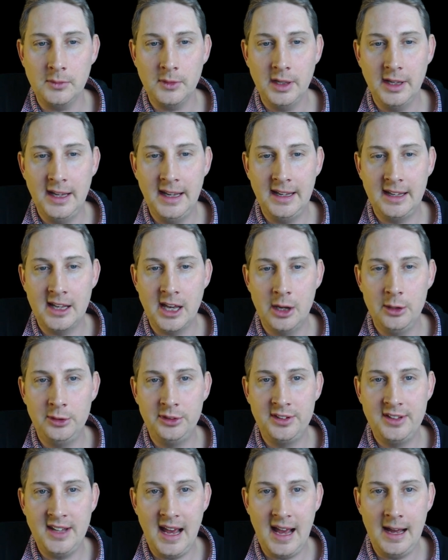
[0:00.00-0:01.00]
it goes
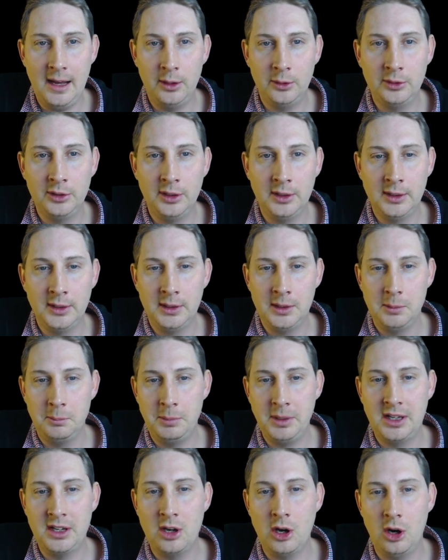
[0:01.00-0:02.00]
down
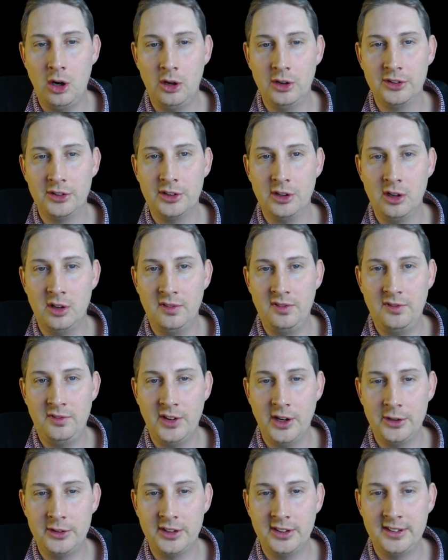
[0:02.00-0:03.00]
because of
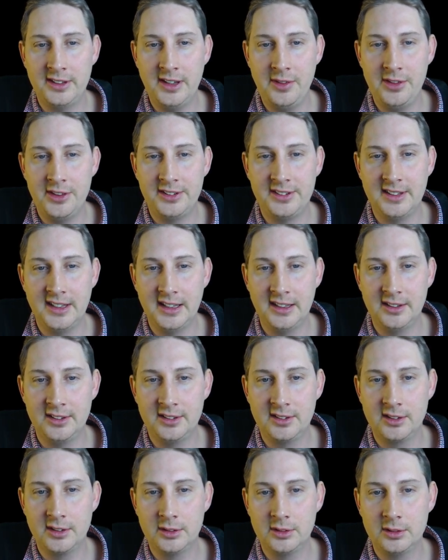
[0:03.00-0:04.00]
photosynthesis.